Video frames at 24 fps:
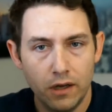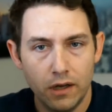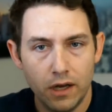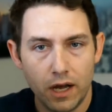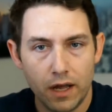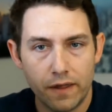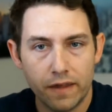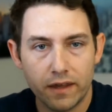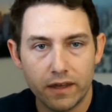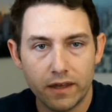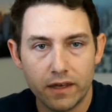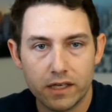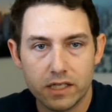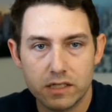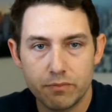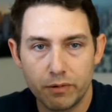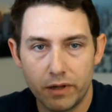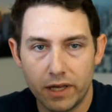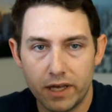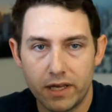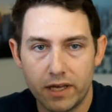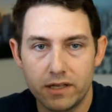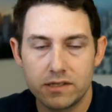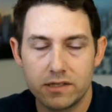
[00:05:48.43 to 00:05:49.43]
I think
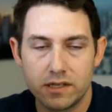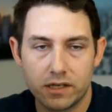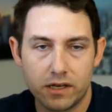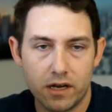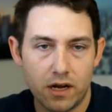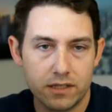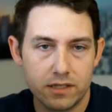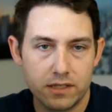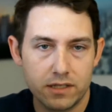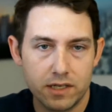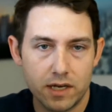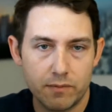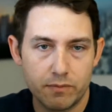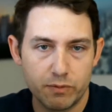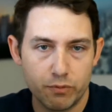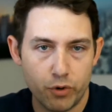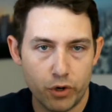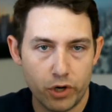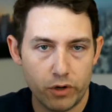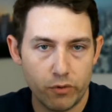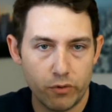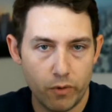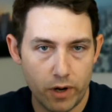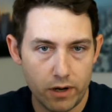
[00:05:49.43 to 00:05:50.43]
explains the concept
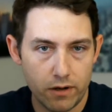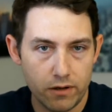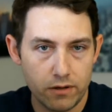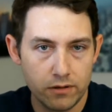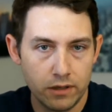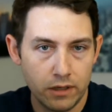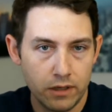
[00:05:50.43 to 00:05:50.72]
pretty well.